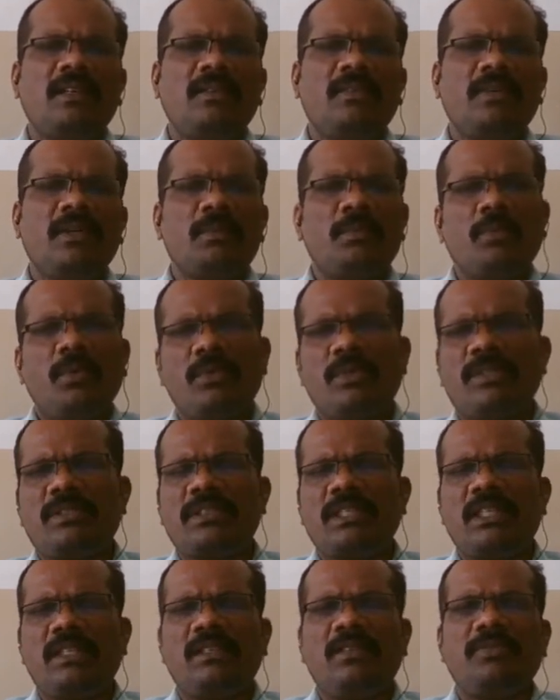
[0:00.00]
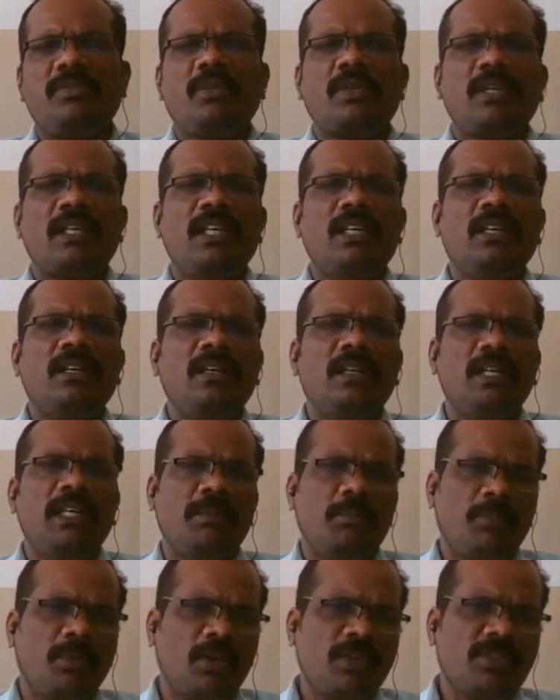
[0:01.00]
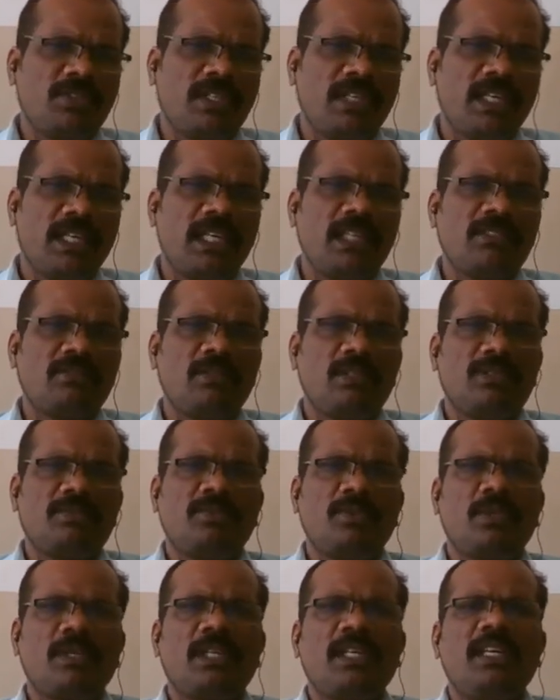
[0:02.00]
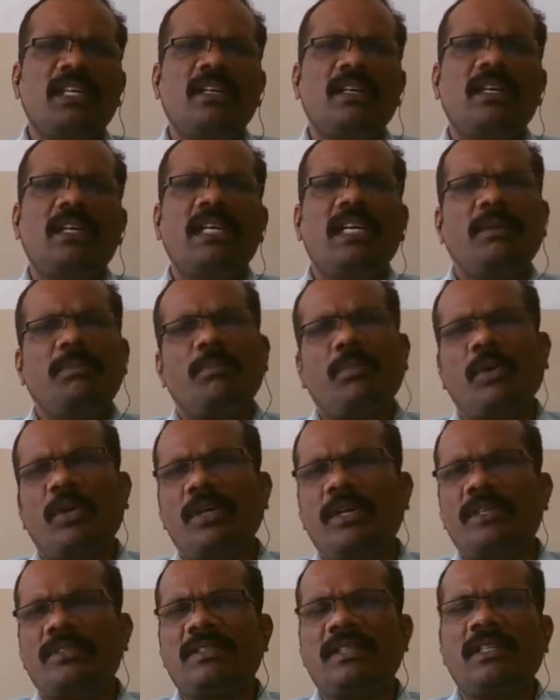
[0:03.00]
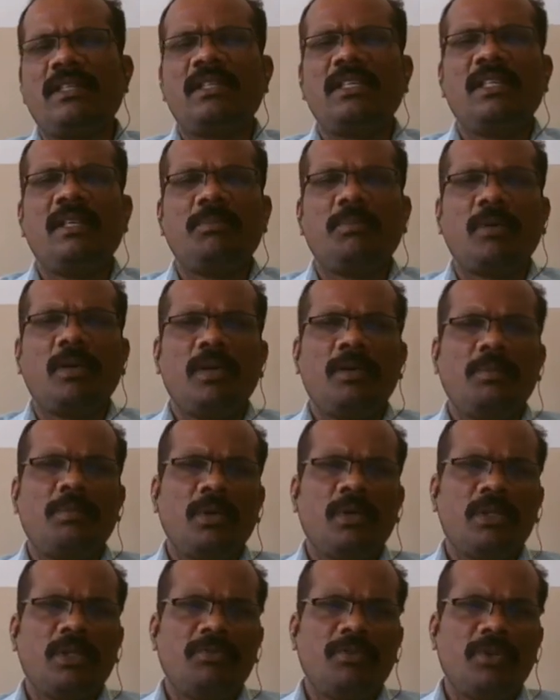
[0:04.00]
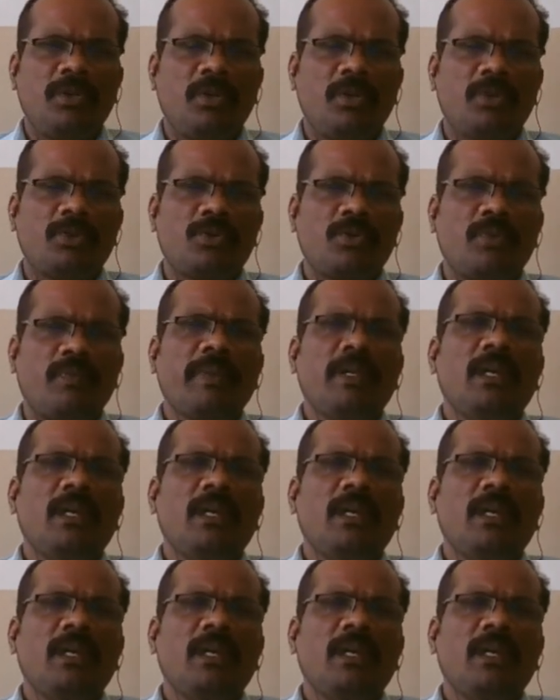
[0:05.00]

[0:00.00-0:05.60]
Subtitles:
for both the side, for employee side as well as for employer point of view also.